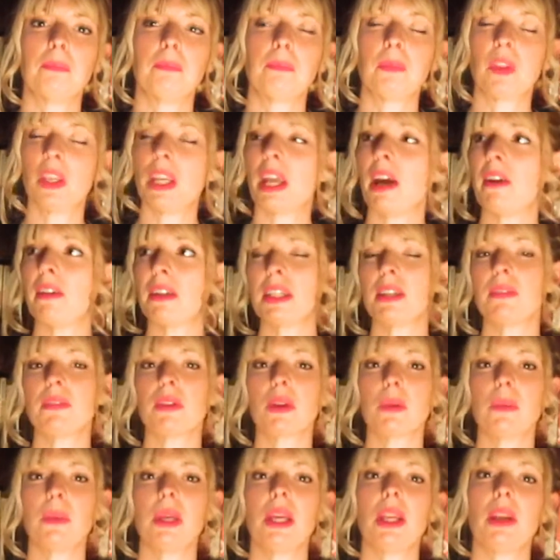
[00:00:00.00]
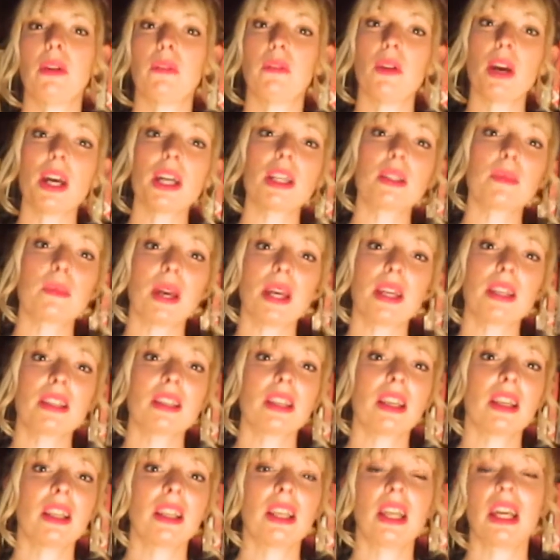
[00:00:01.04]
the narrative can be in a first
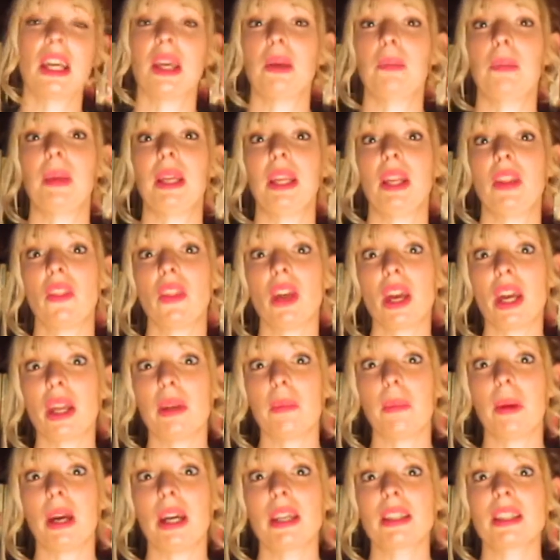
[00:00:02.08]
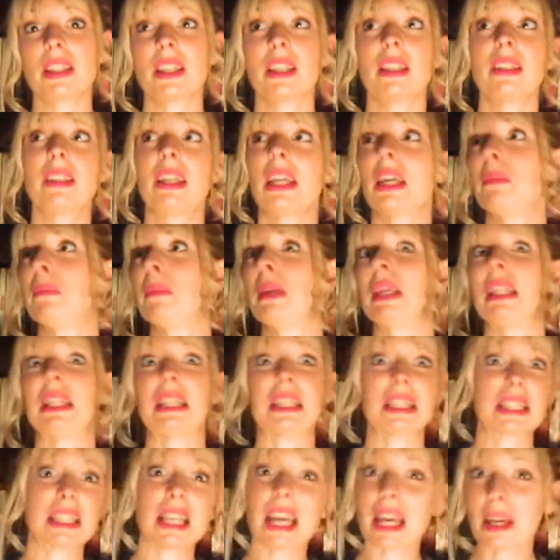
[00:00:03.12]
person, it can be in a third person, it can be in
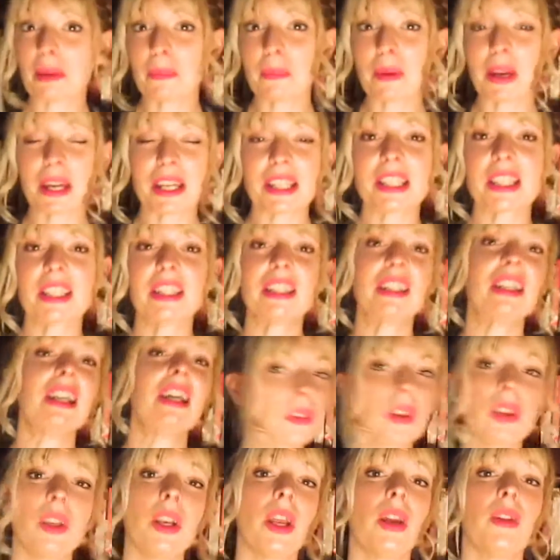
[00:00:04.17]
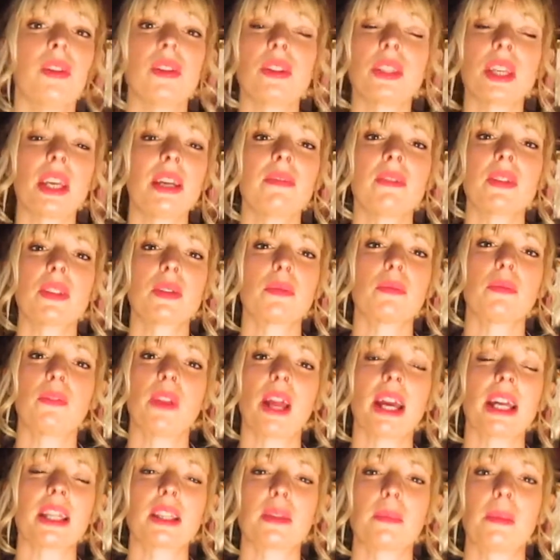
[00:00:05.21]
the second person. You know, there's even some
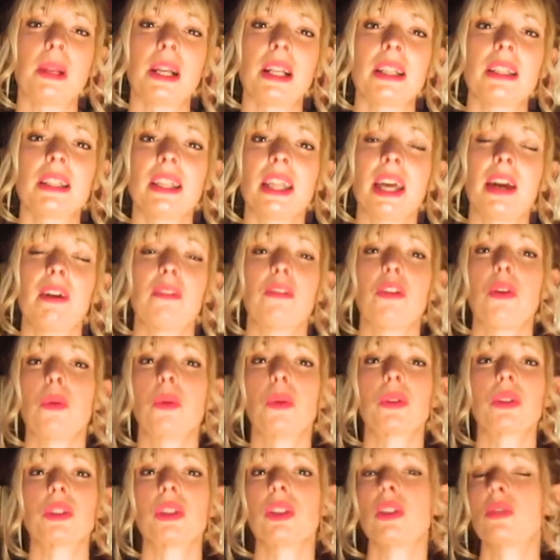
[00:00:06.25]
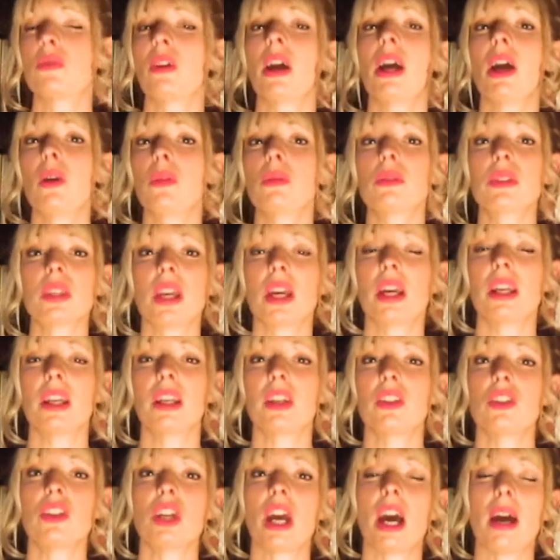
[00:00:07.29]
flexibility there if you wanted to write
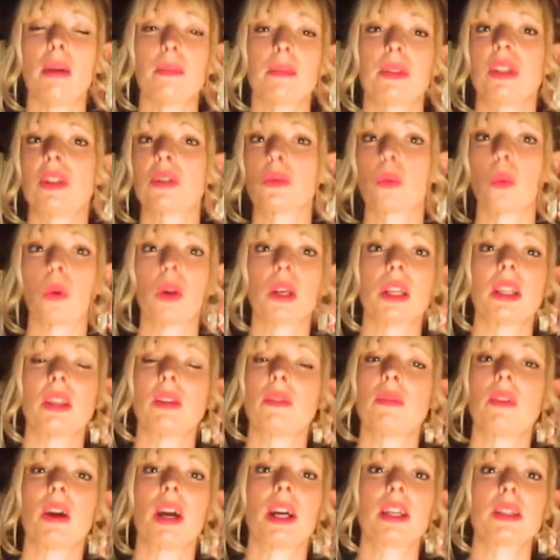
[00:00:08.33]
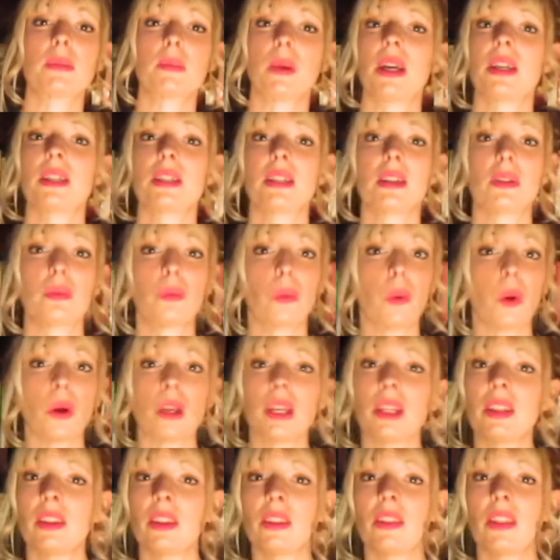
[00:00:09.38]
alternate chapters, one in the first person, one
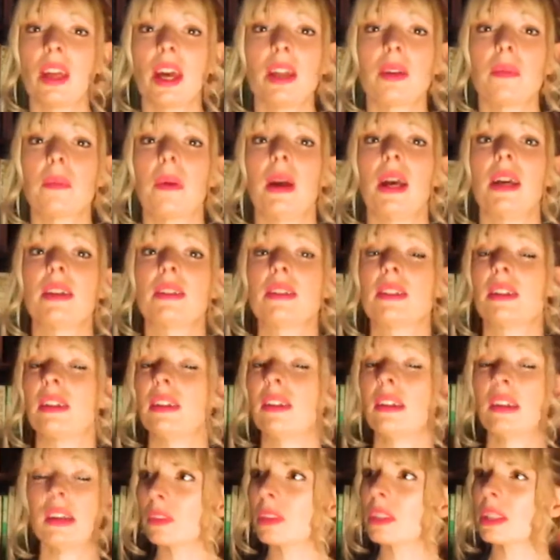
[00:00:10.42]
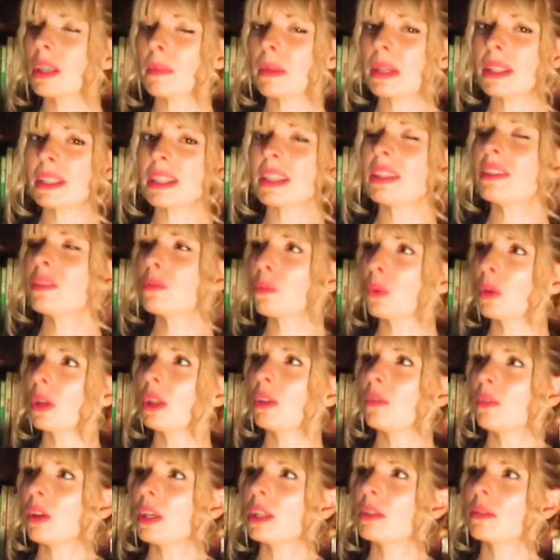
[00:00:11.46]
in the third person. Does that make sense? One in
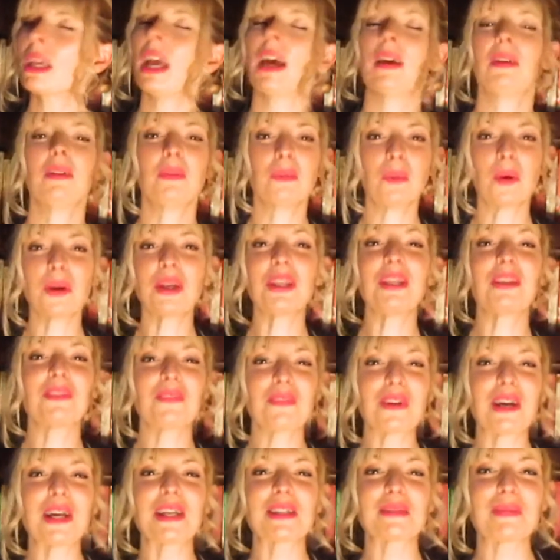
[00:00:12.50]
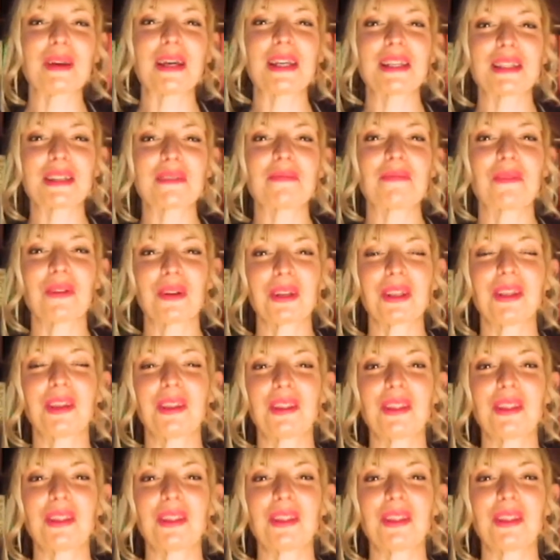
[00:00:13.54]
the first, yeah, one in the first person, one in the